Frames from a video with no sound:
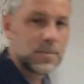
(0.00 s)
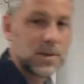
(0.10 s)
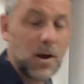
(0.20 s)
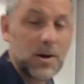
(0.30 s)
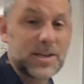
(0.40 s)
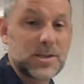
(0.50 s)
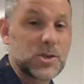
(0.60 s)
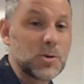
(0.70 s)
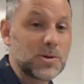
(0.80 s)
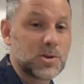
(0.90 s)
our
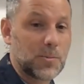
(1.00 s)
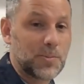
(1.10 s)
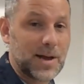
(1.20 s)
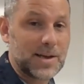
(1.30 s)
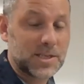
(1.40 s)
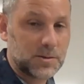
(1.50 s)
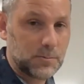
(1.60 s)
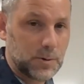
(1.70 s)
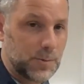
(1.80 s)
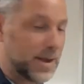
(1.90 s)
consumer surplus
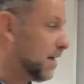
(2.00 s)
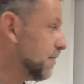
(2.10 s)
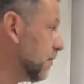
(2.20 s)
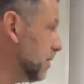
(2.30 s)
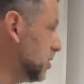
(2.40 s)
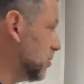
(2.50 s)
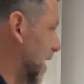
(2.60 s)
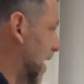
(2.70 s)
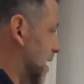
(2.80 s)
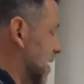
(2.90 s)
when we have free
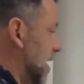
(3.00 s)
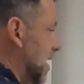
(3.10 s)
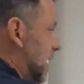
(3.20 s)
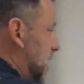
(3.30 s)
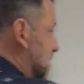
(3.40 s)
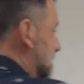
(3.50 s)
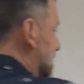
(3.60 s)
trade is it's